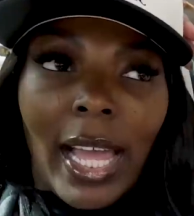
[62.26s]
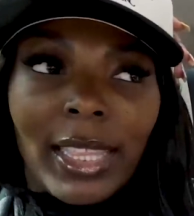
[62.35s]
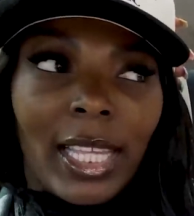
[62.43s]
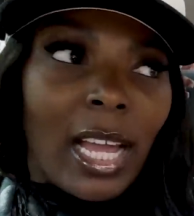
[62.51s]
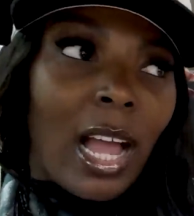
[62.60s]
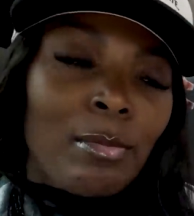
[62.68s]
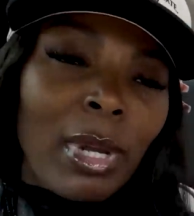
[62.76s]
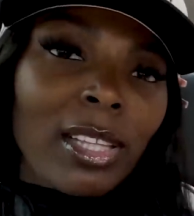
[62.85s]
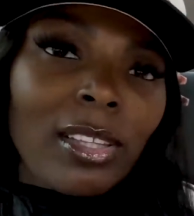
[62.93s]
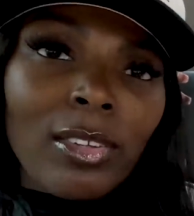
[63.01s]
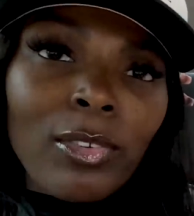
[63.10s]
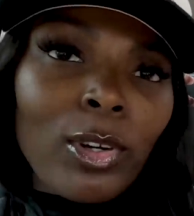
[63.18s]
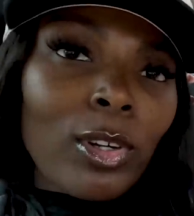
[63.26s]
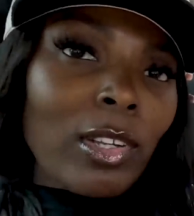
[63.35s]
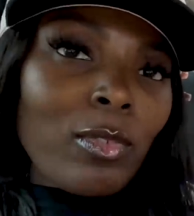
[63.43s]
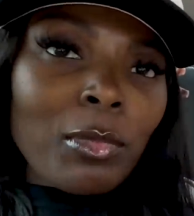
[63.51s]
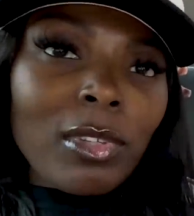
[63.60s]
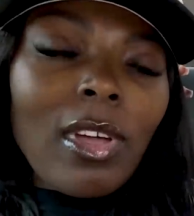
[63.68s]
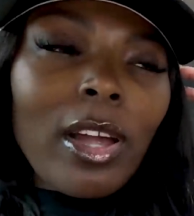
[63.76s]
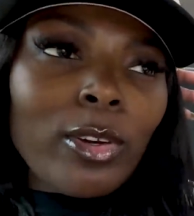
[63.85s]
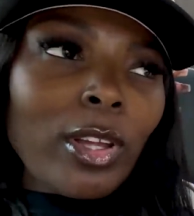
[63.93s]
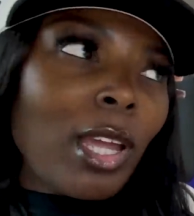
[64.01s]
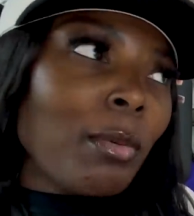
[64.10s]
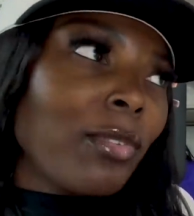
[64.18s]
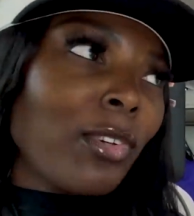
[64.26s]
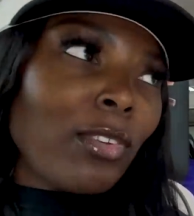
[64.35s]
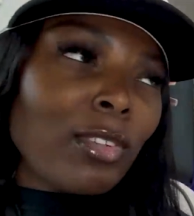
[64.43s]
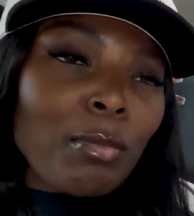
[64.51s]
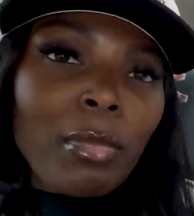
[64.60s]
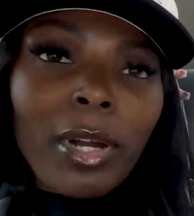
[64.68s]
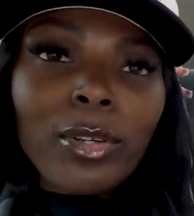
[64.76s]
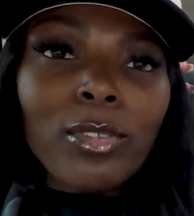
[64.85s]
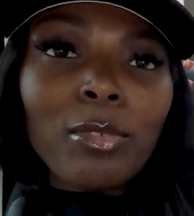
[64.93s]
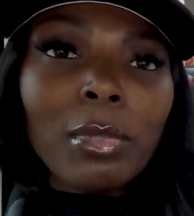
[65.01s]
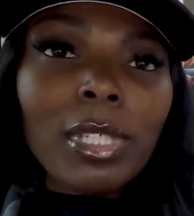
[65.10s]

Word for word: I think I might leave early from the soccer game if Justin embarrasses